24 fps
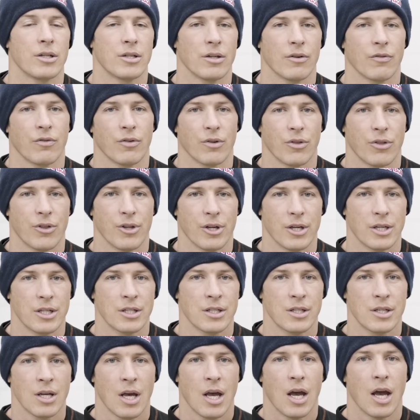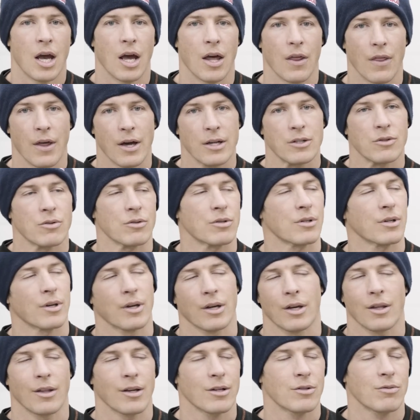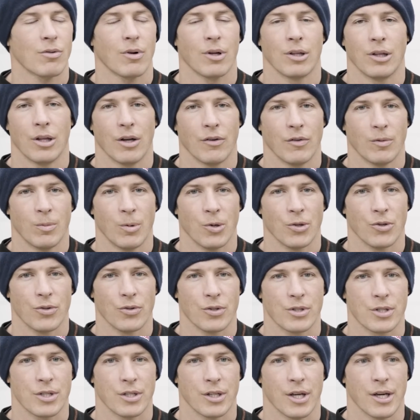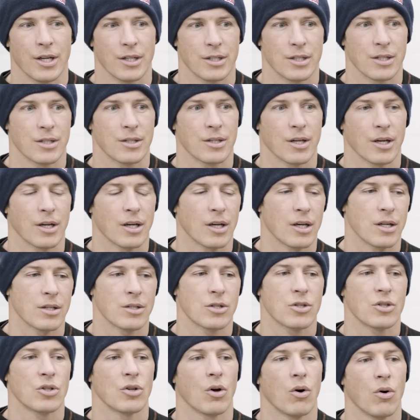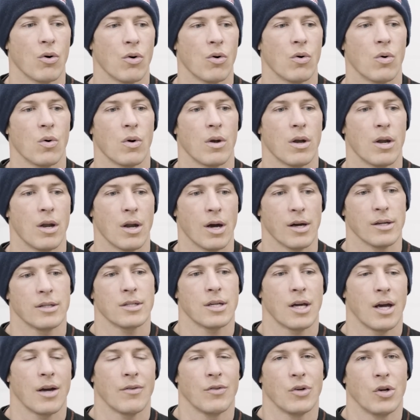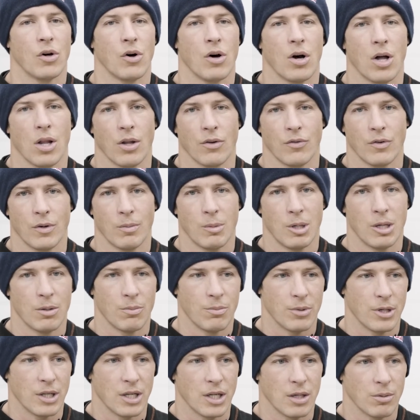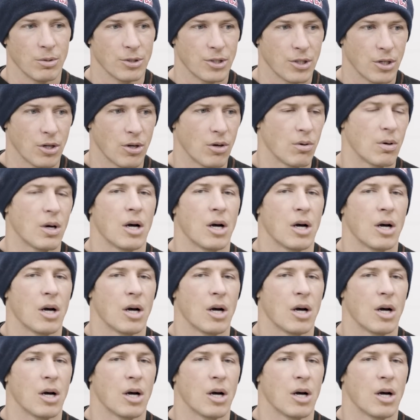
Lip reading: different things. And that's what I love about those sleds. It's like, it's so nice having all of them and being able to go